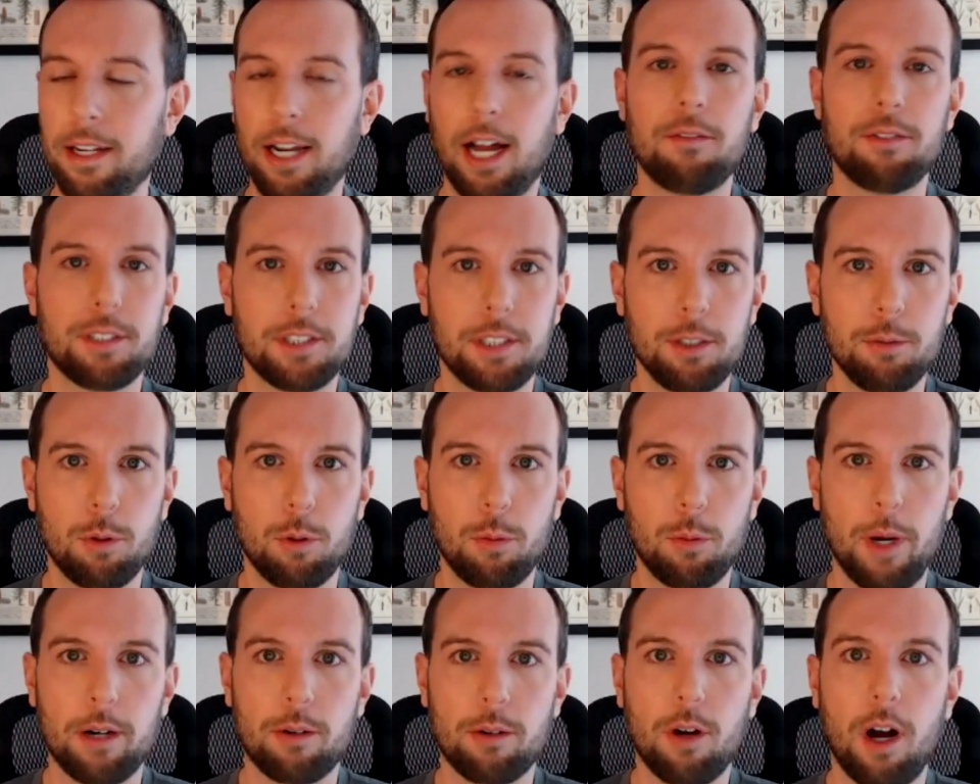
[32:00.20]
novelty
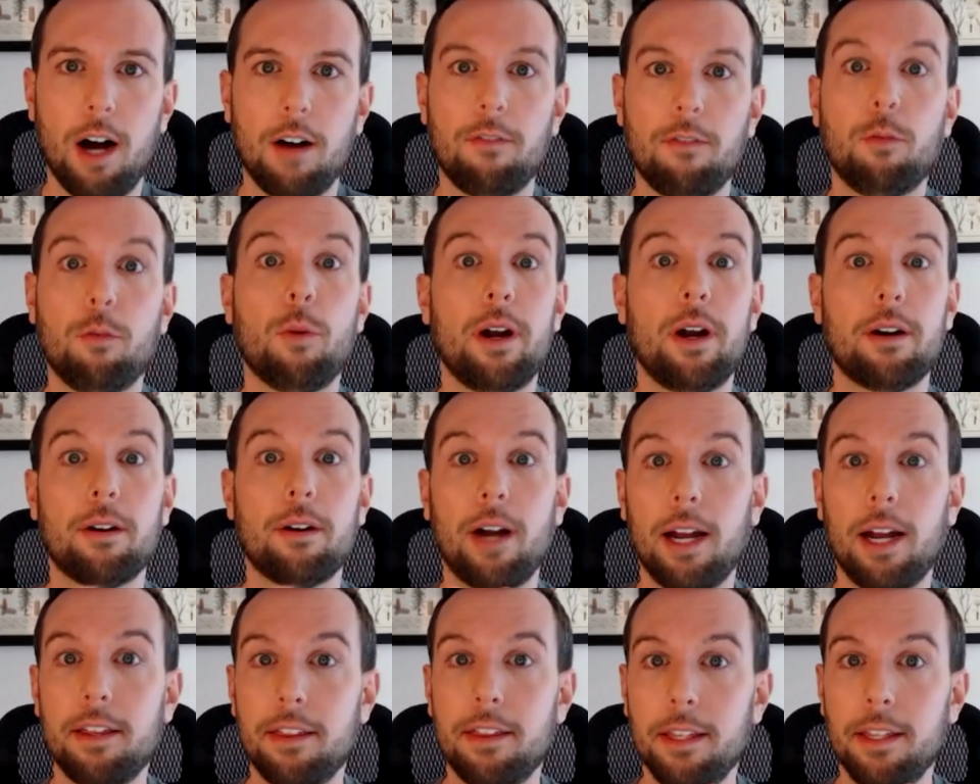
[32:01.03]
will wear off.
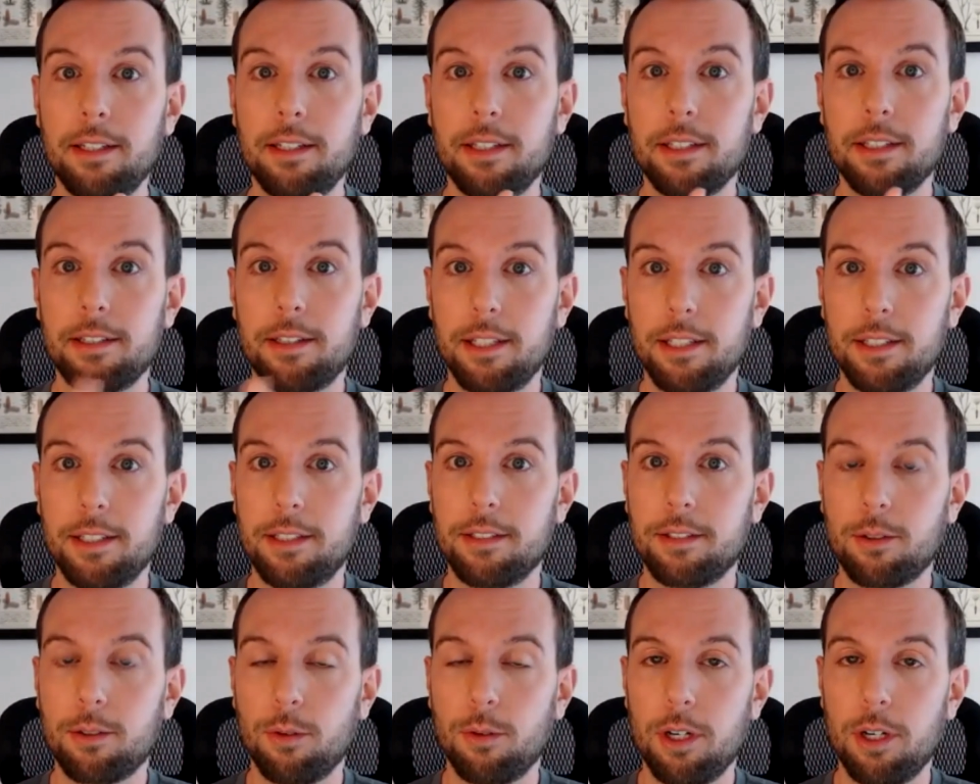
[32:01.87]
Where I think that this
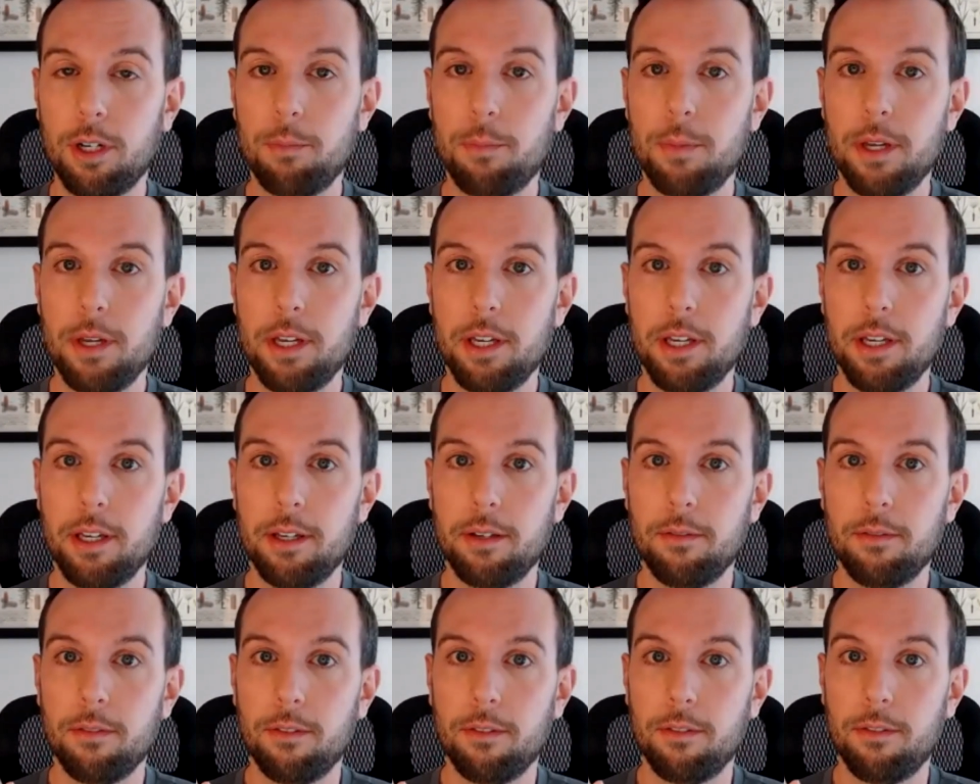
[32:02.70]
is going to
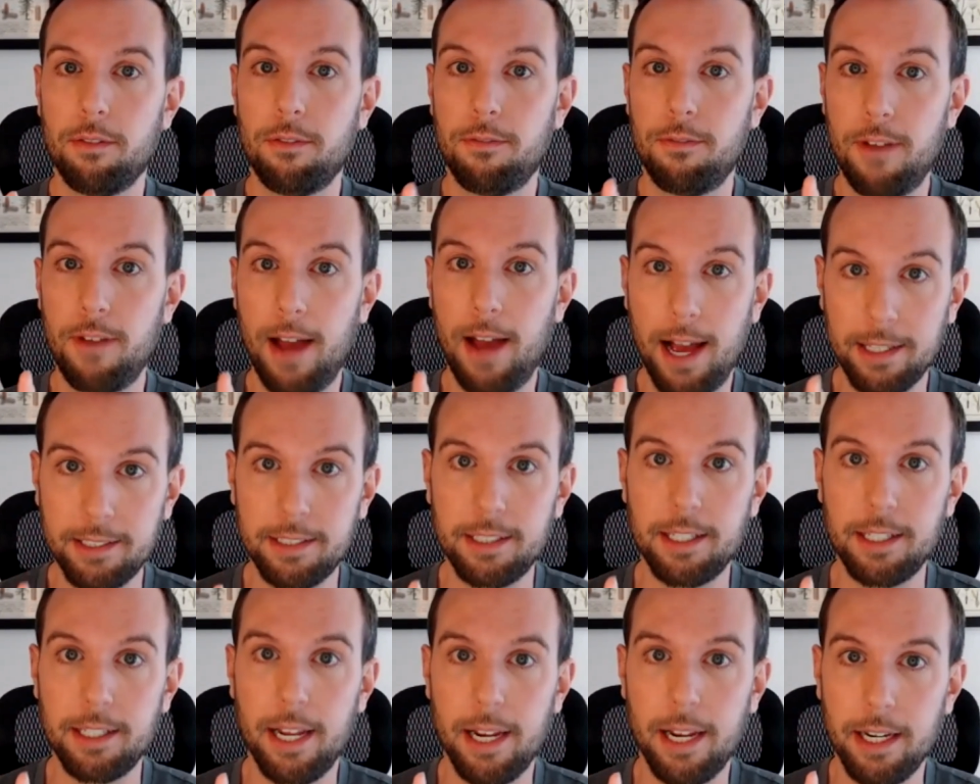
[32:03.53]
be
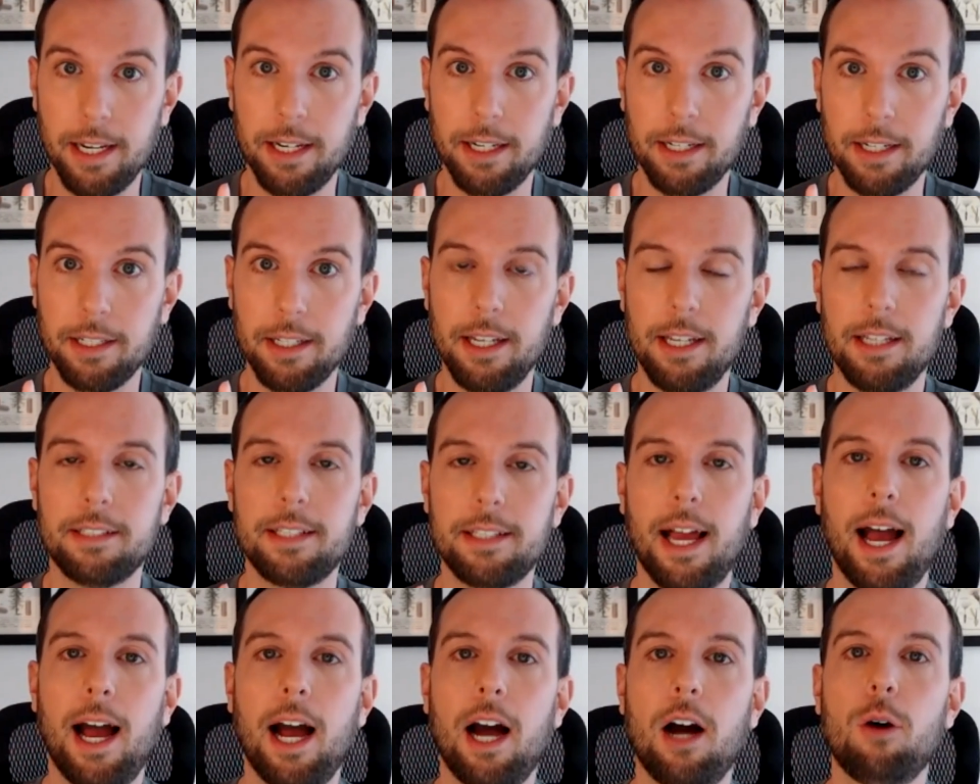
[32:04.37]
fascinating is
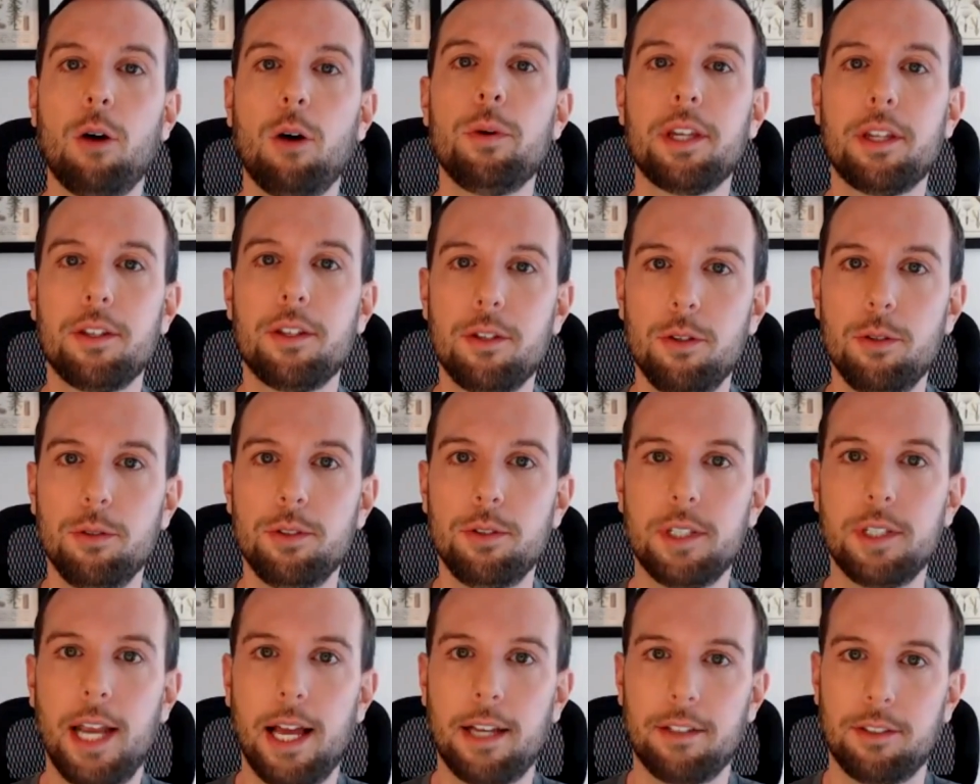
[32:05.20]
how we can
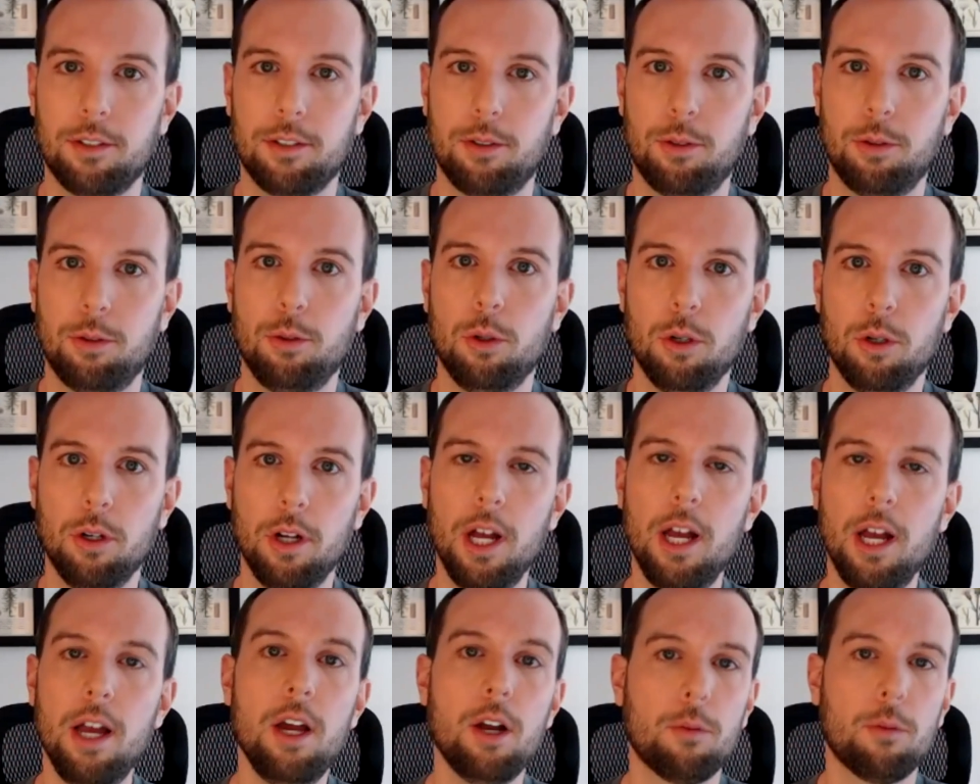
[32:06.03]
use it as a
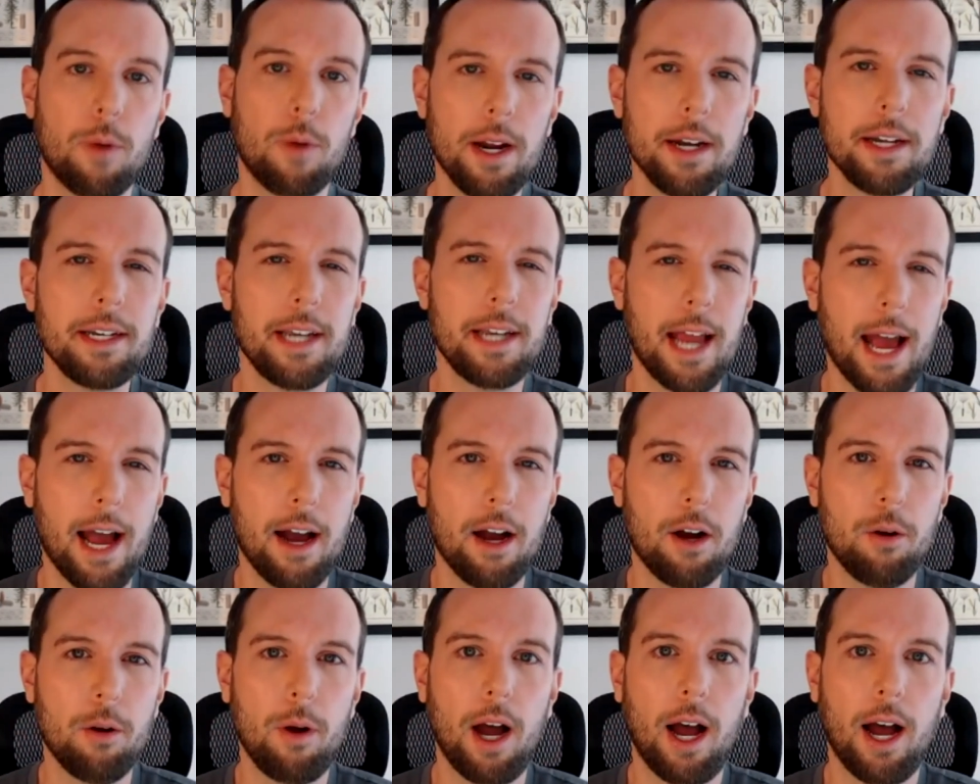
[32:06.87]
tool. Right
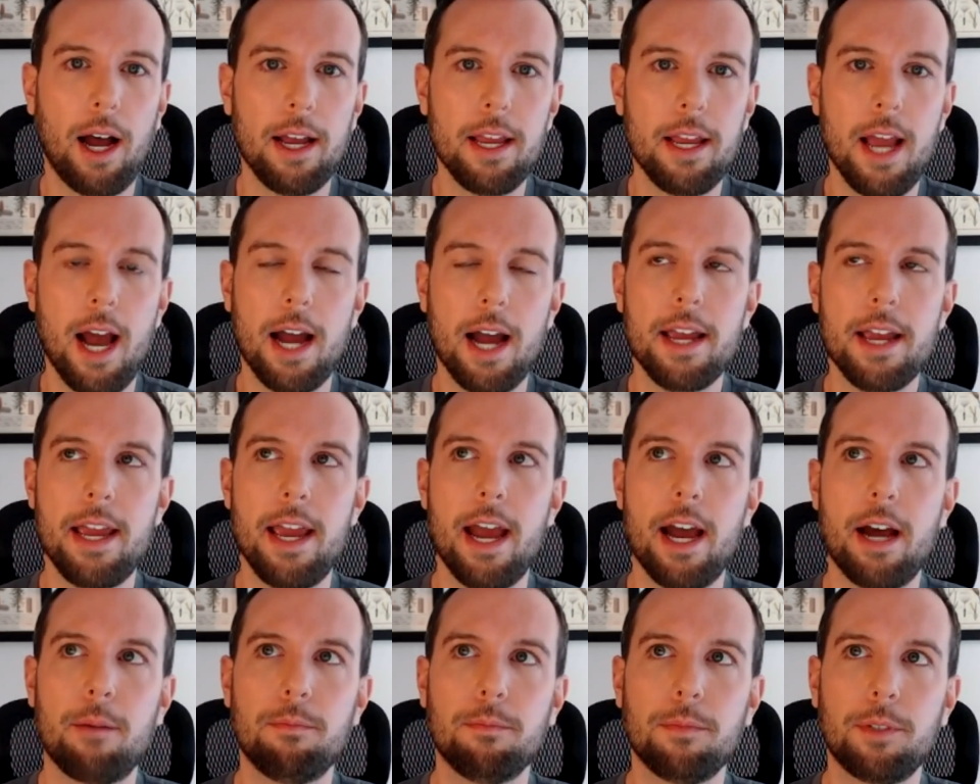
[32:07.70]
now, I
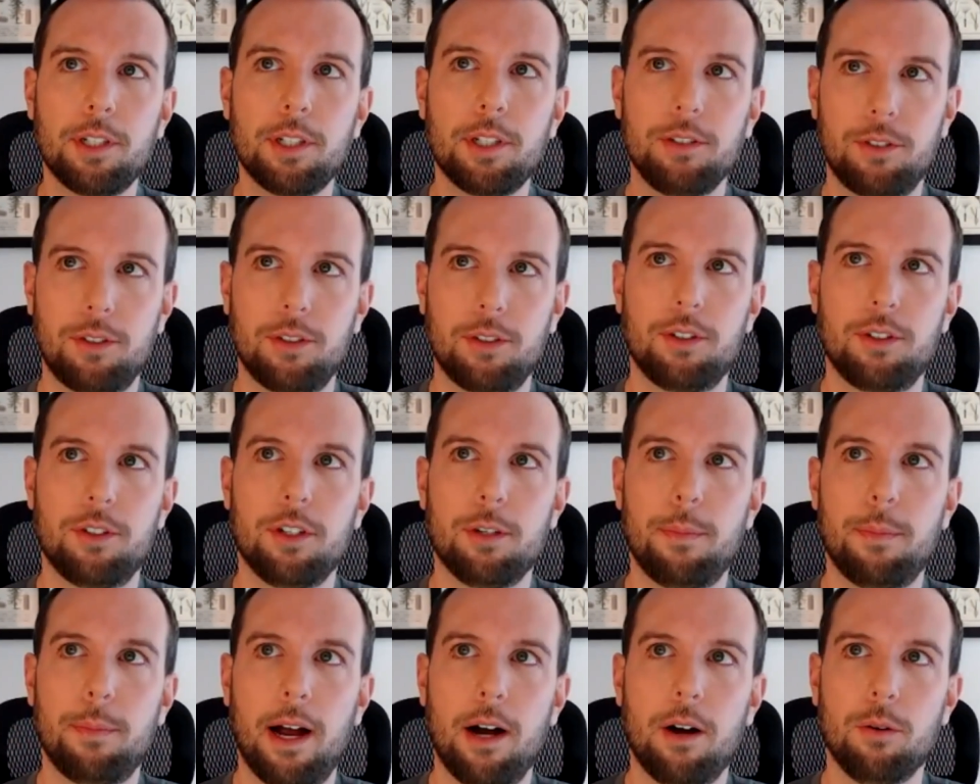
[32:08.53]
am concerned
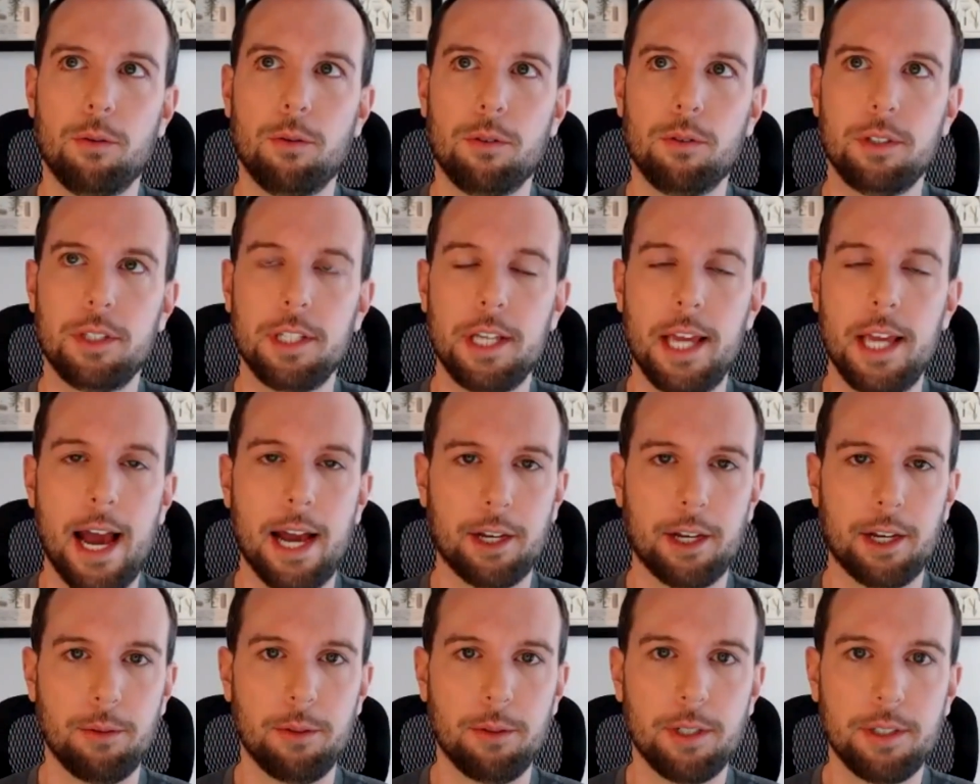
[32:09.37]
about the
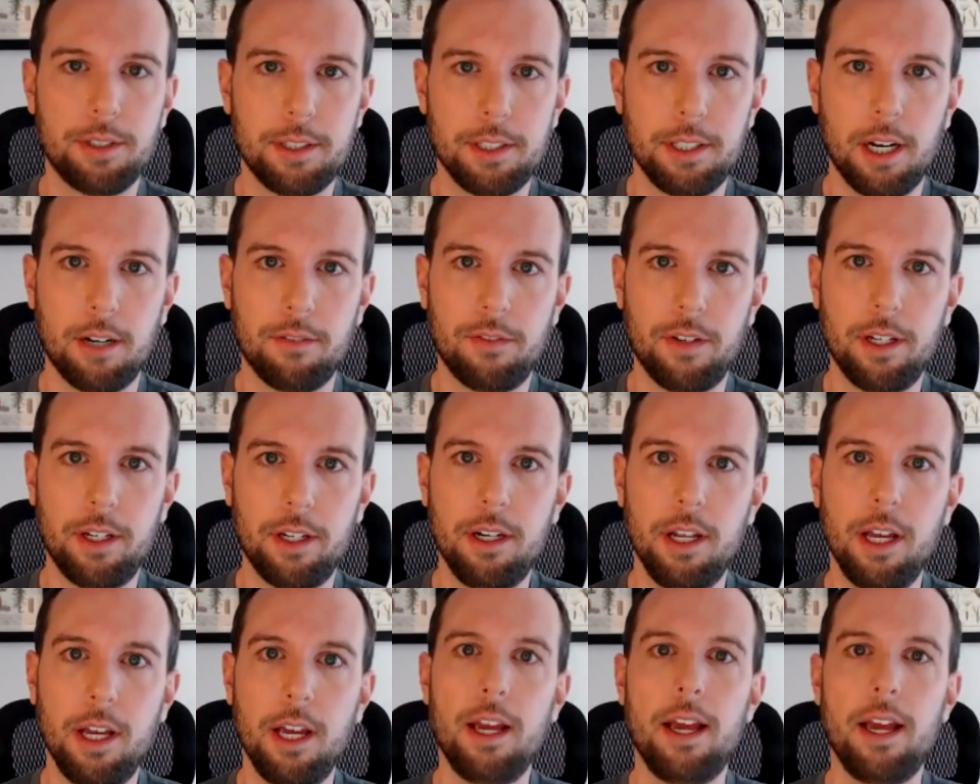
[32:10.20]
accuracy of it.